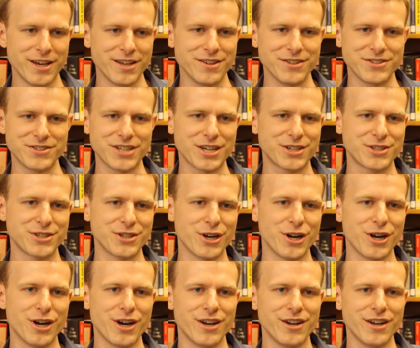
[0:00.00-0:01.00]
The section
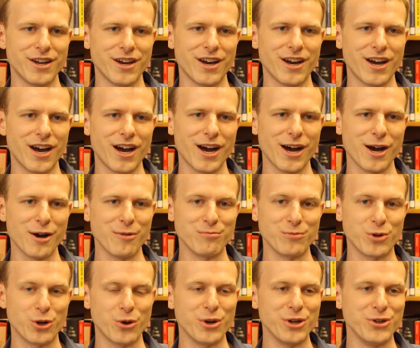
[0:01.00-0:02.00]

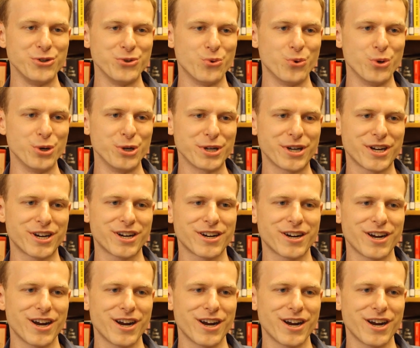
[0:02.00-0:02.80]
on going to work,